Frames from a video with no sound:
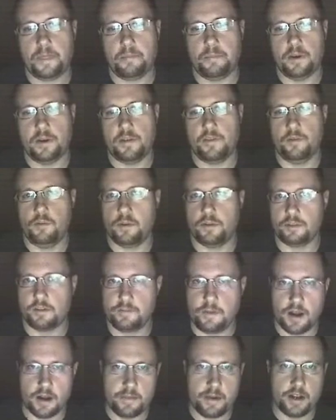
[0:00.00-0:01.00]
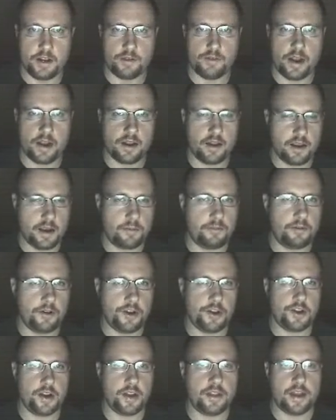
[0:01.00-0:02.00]
But if you want to respond to me directly, I
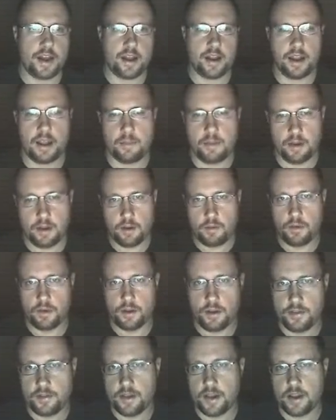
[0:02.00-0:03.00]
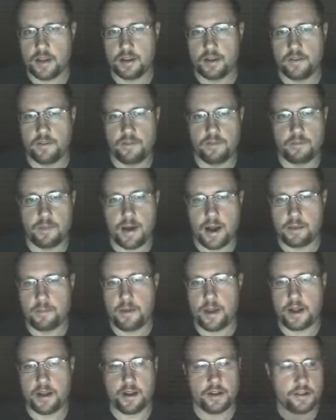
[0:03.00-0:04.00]
appreciate that, and let me know what you think of my
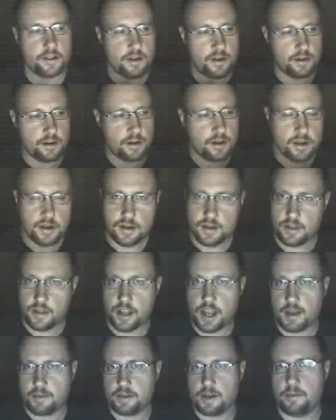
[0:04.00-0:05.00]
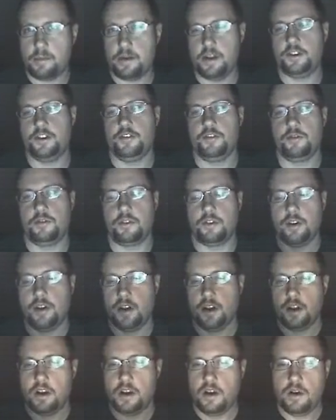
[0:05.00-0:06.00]
opinions on the games I mentioned, or
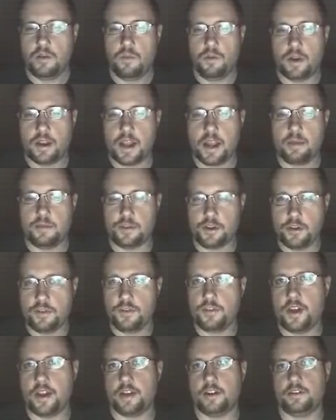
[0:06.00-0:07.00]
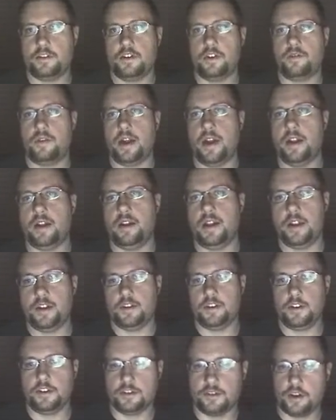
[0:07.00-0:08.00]
what games you think is underrated
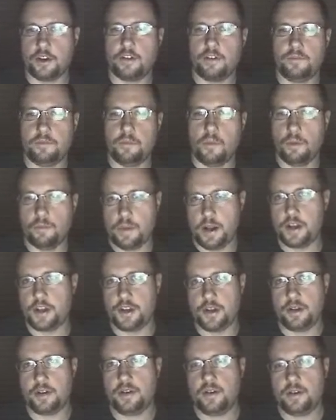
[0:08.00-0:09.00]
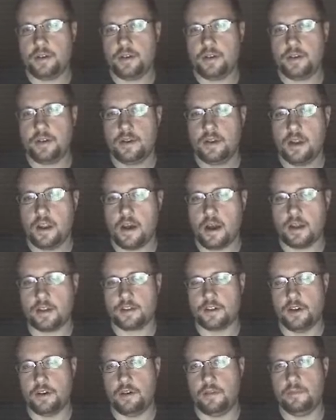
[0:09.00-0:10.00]
and deserve more mention. Alright,
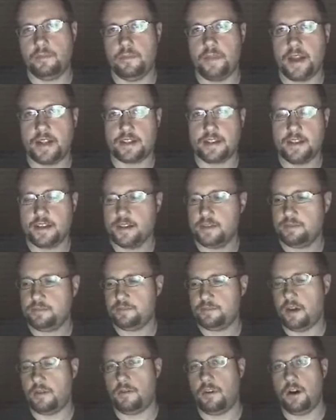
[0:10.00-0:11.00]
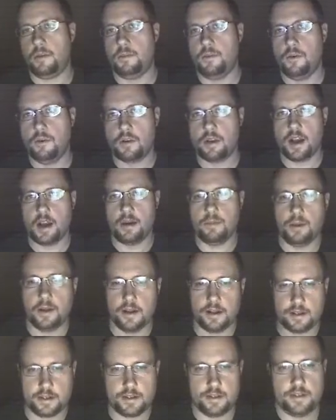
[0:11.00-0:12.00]
so that's it. I'm Ronmower. God
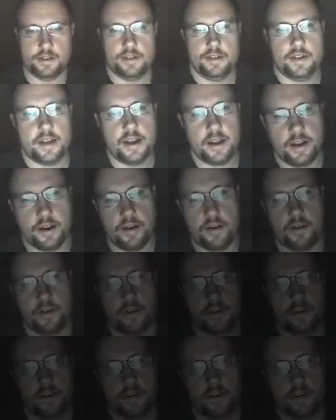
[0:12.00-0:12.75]
bless. Take care.